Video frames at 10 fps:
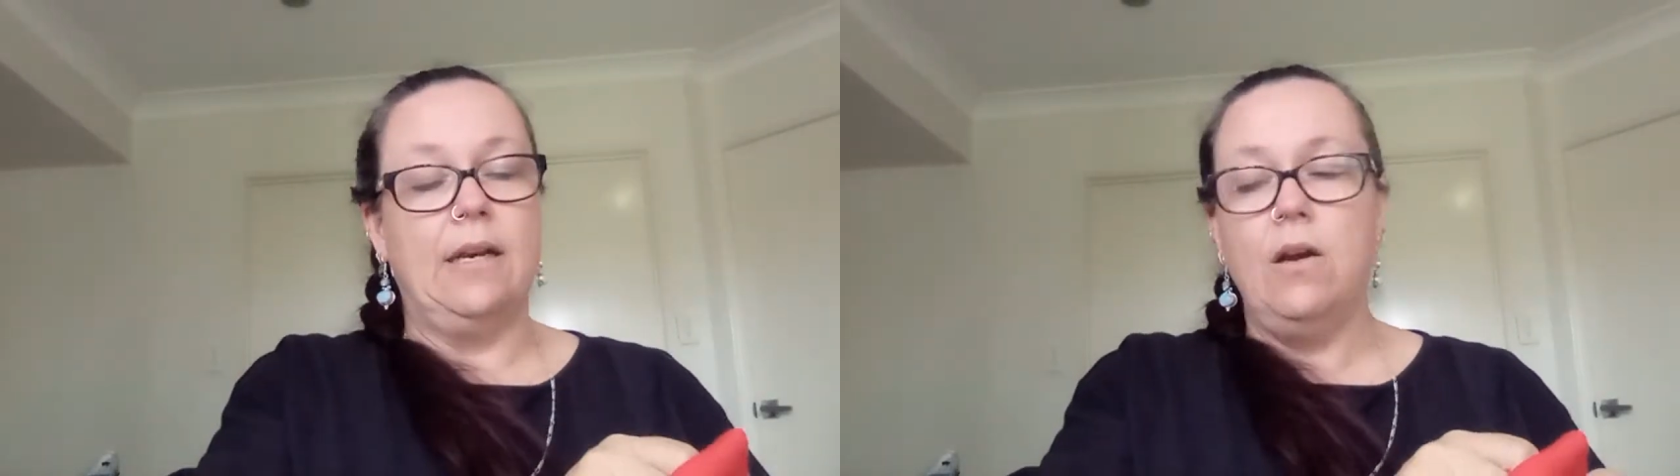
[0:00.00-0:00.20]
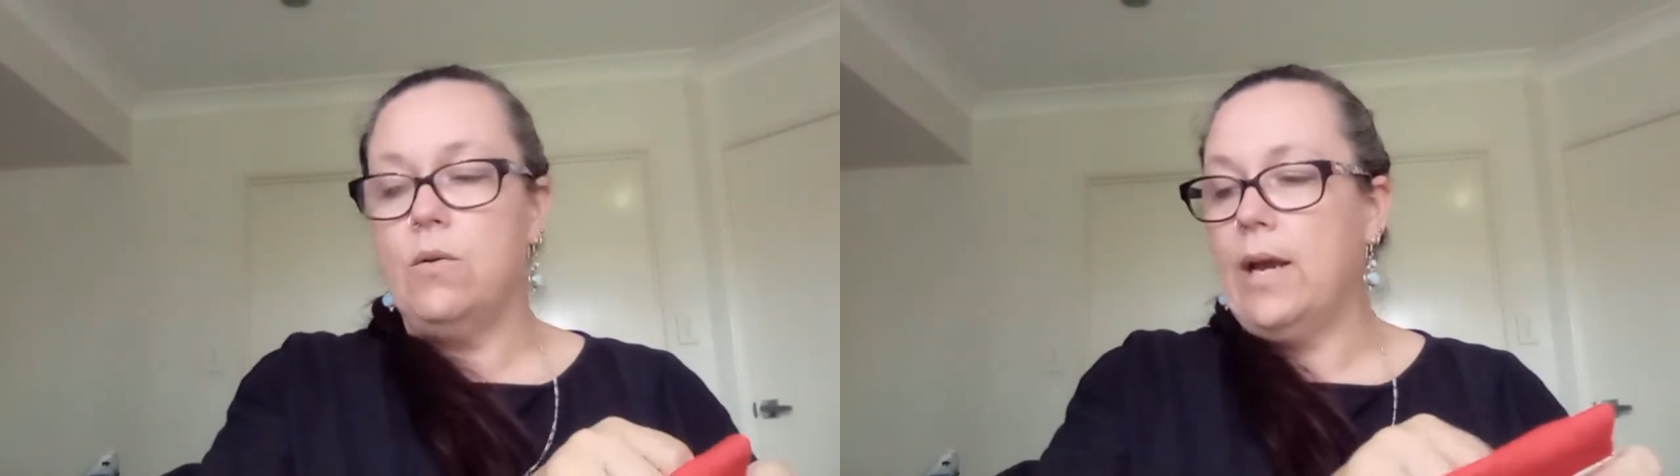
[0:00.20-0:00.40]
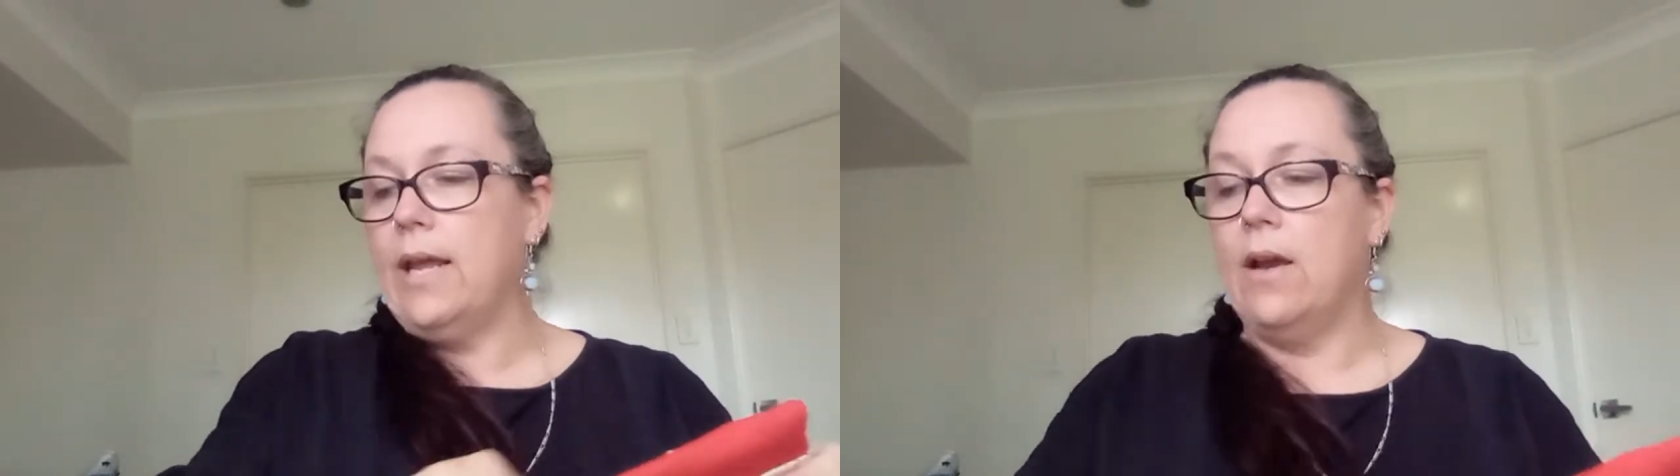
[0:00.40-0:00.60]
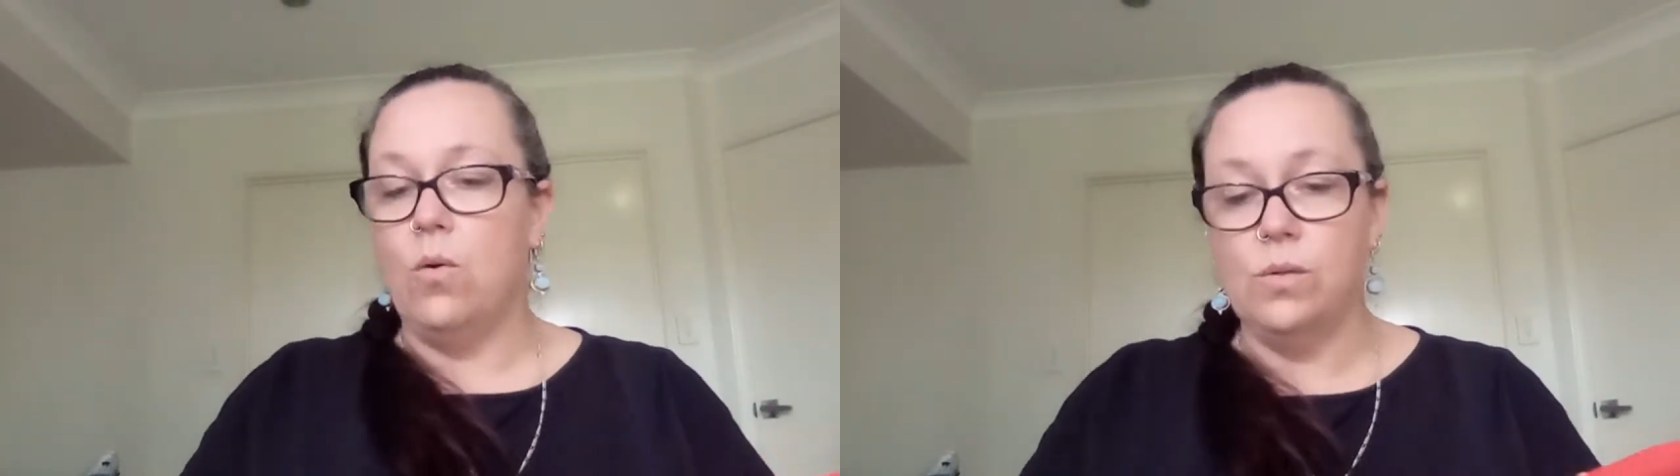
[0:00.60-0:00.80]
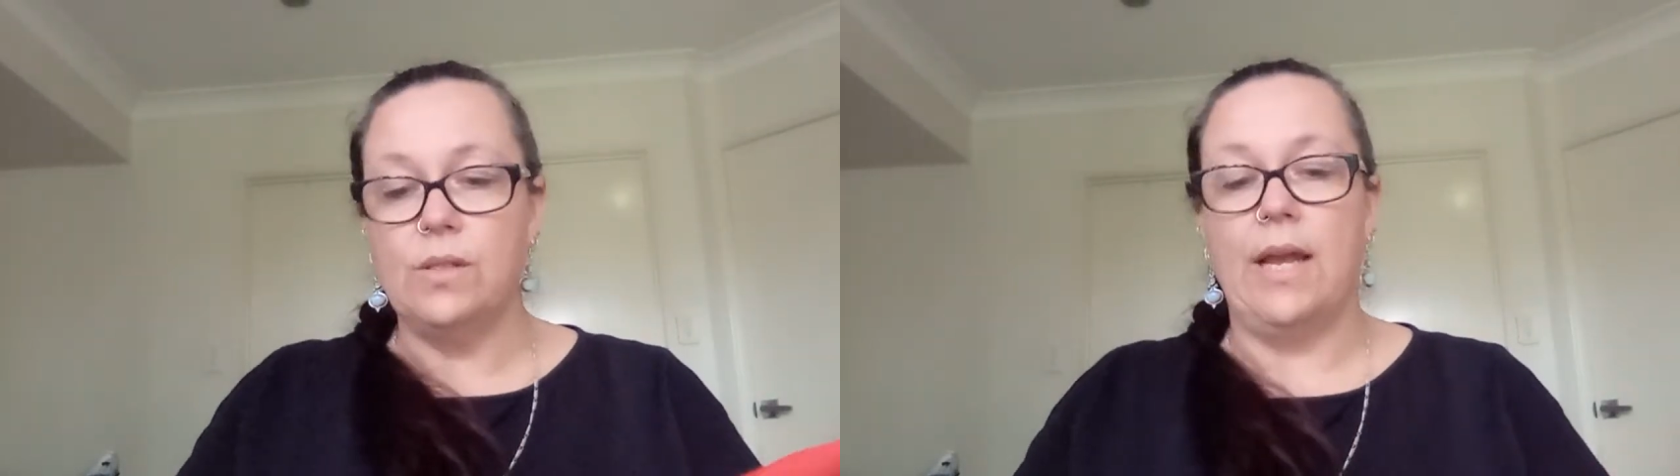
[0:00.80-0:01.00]
Oh, I
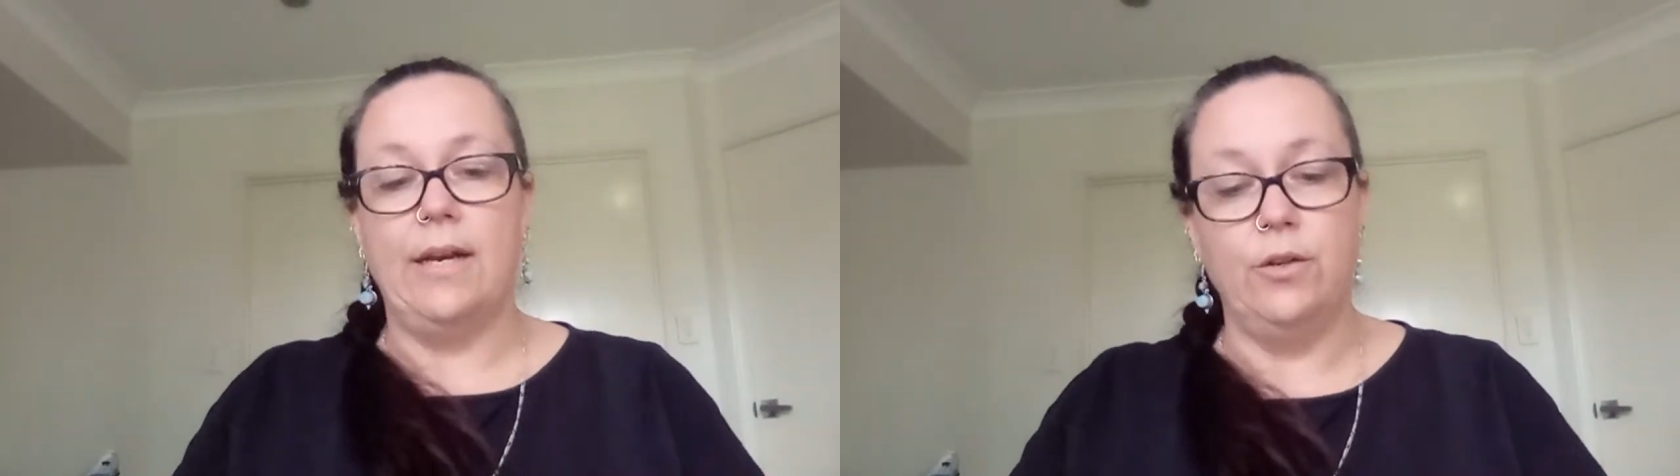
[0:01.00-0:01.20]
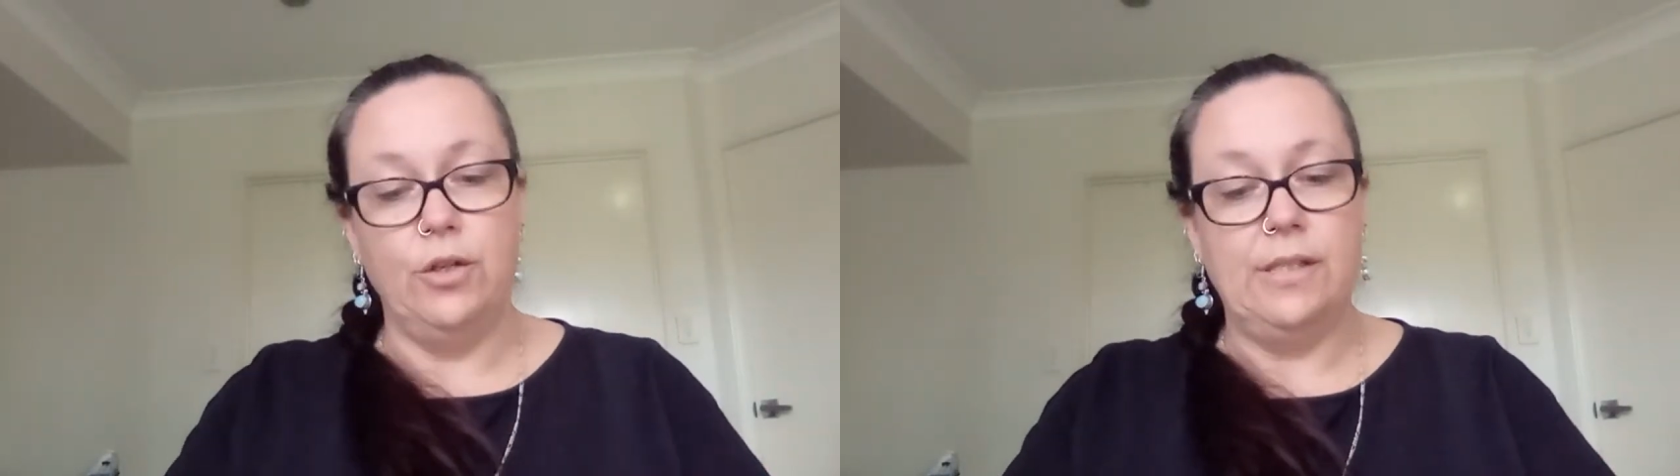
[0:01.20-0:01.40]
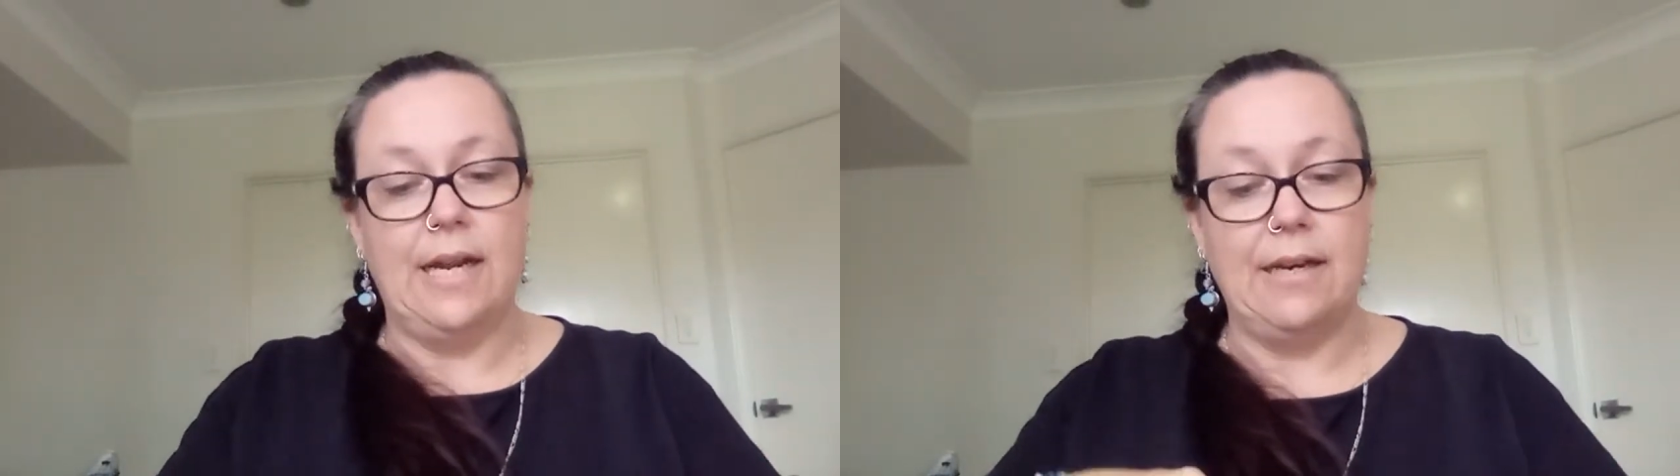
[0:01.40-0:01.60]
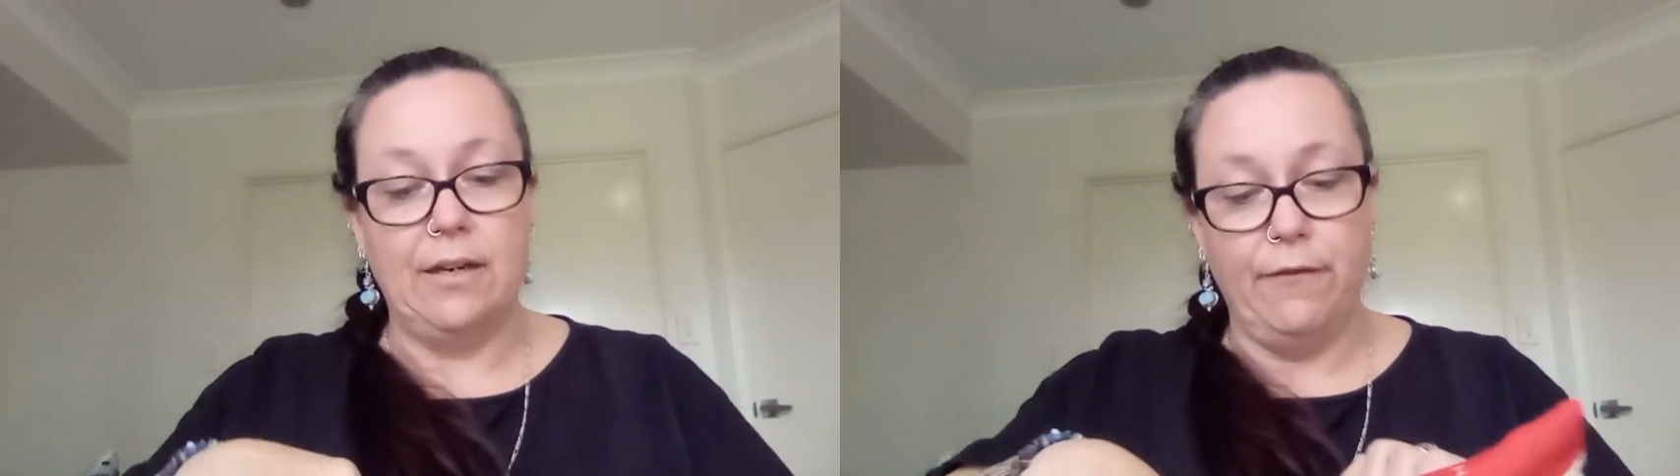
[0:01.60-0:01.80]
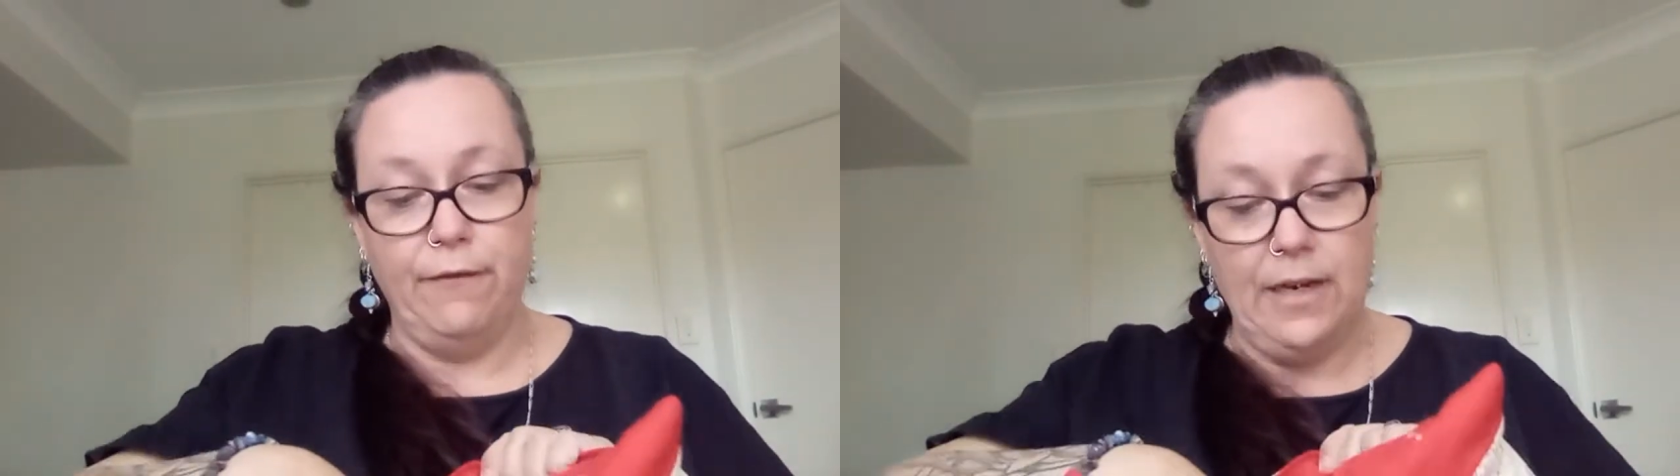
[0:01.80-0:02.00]
also had a new start and
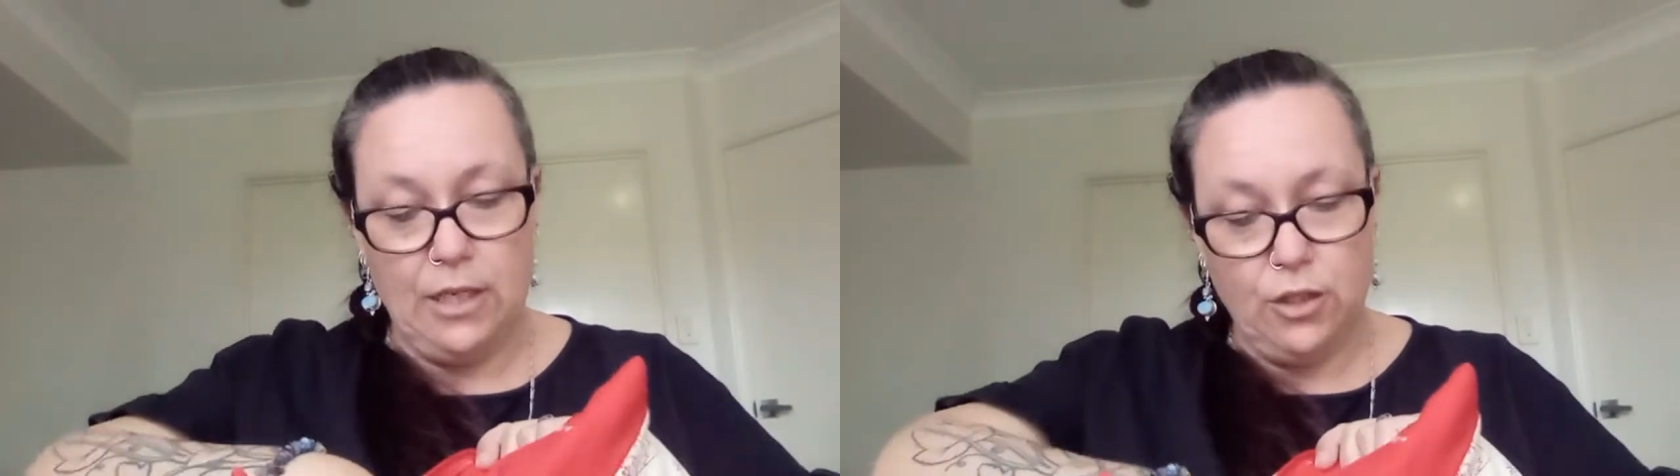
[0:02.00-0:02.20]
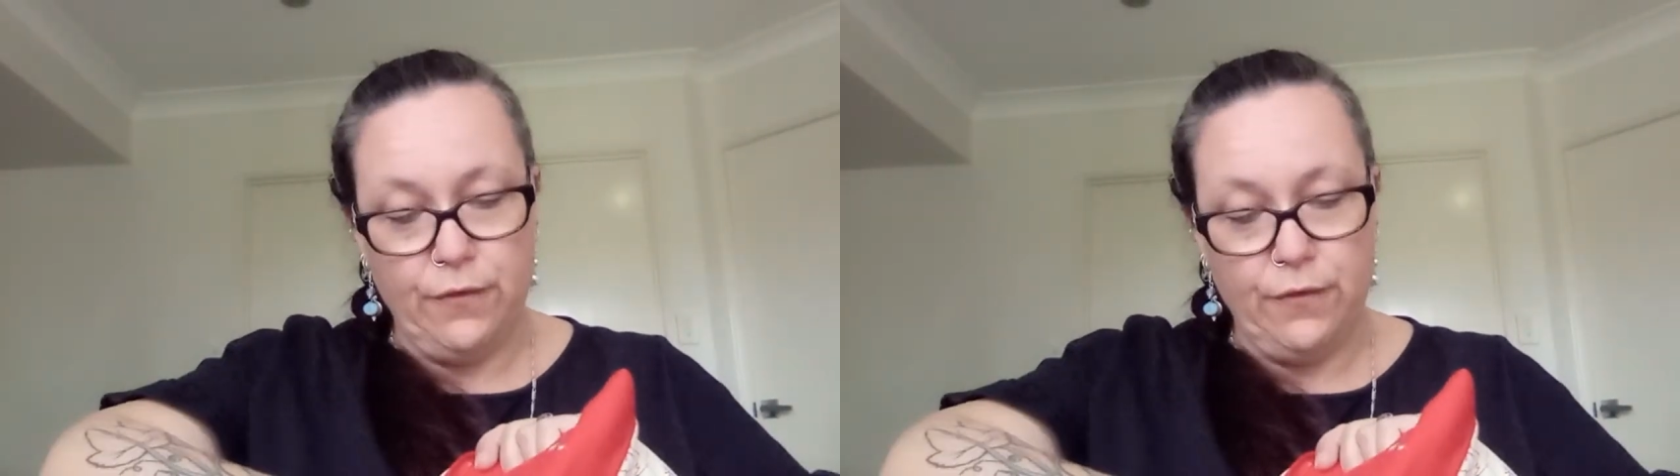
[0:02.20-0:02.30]
a finish for